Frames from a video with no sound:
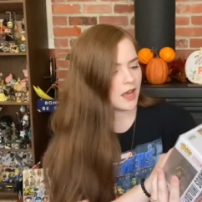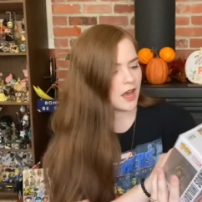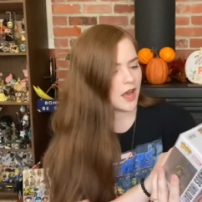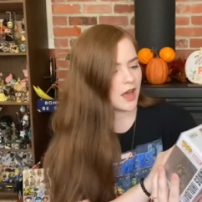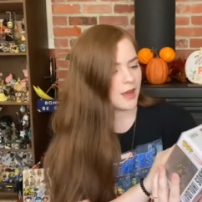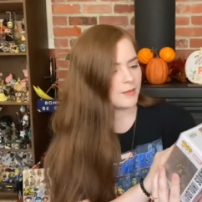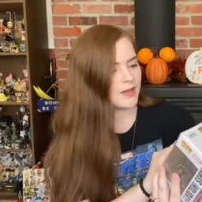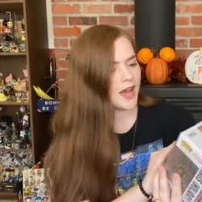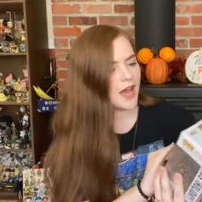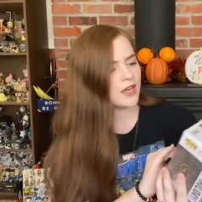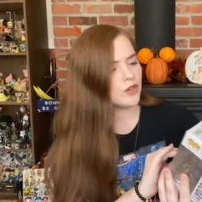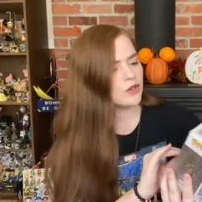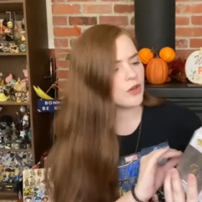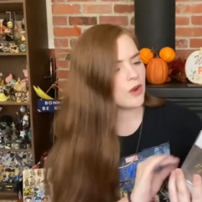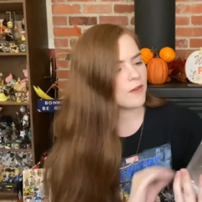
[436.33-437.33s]
Yeah, I
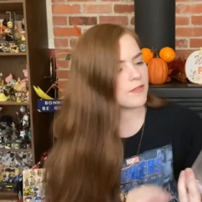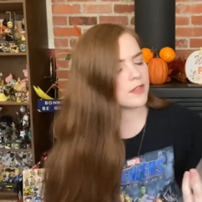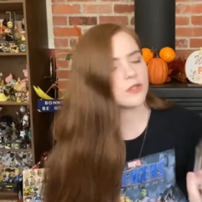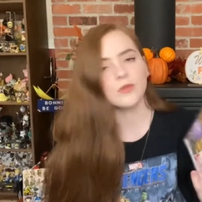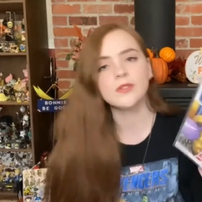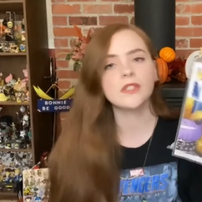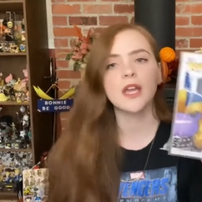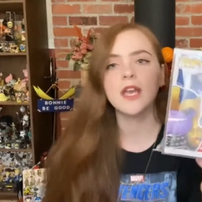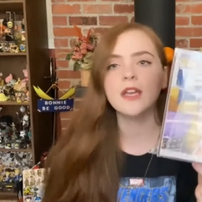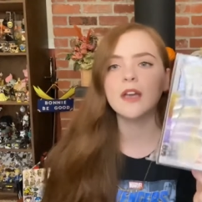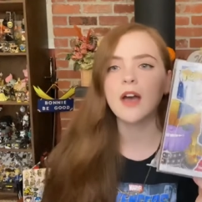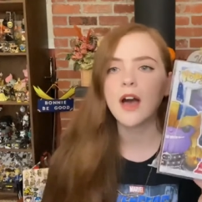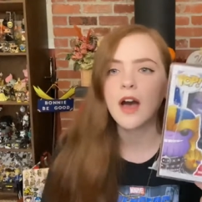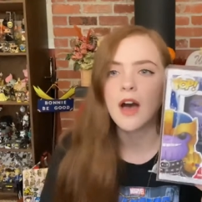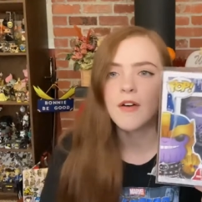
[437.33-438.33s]
don't know if this was like
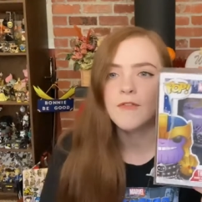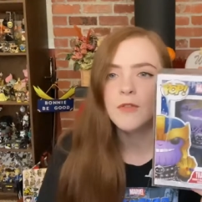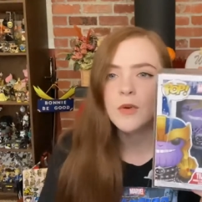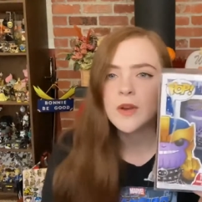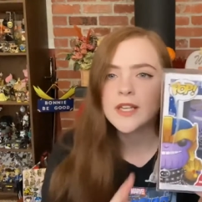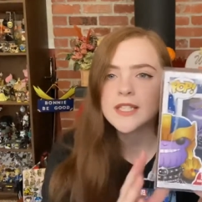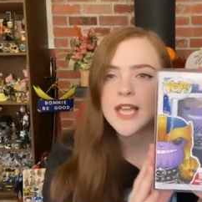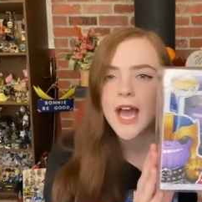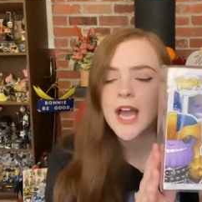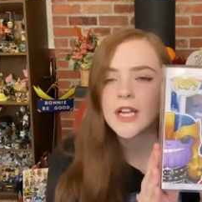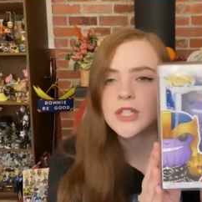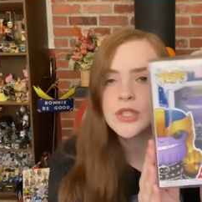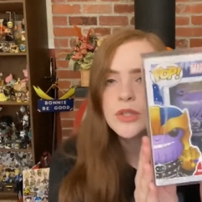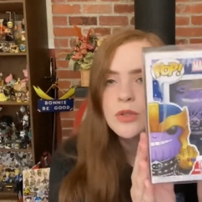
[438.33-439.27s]
a voice actor